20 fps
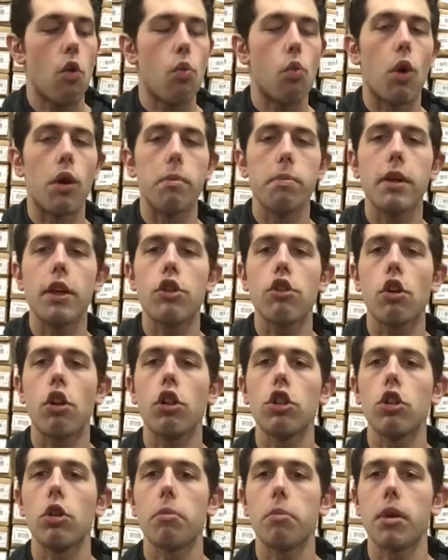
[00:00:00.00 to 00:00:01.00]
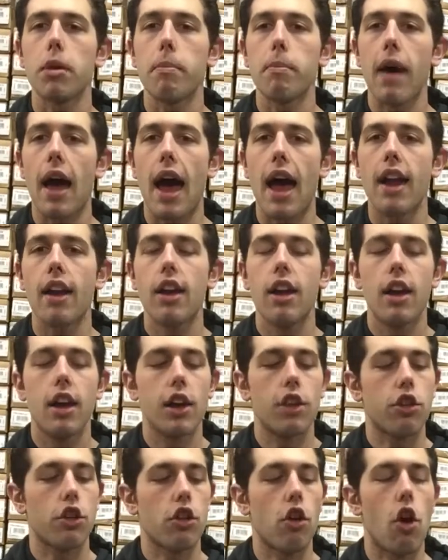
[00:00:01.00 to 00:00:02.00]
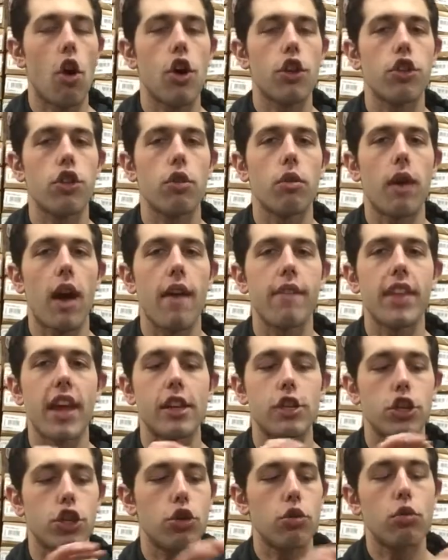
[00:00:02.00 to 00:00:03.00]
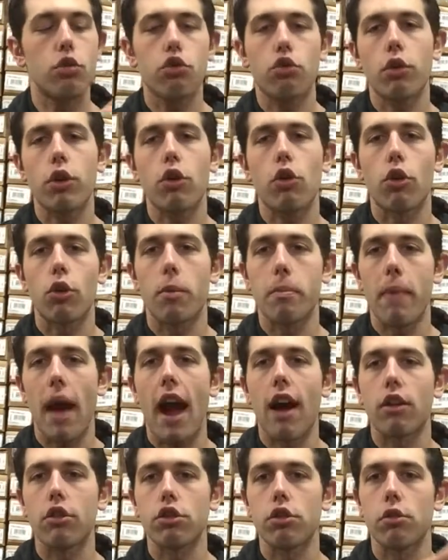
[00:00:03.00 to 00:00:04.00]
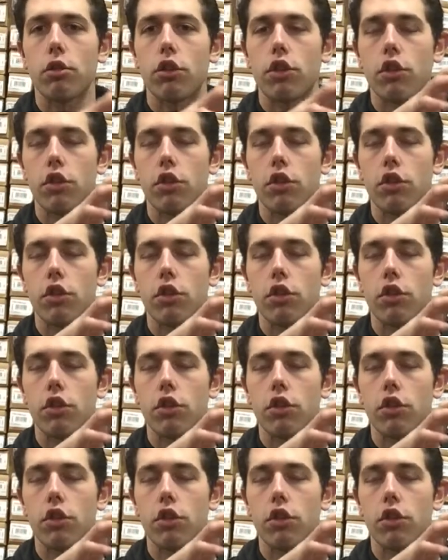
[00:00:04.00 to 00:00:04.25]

One piece all aluminum bat. It's going to also have that 2 3/4 barrel to it,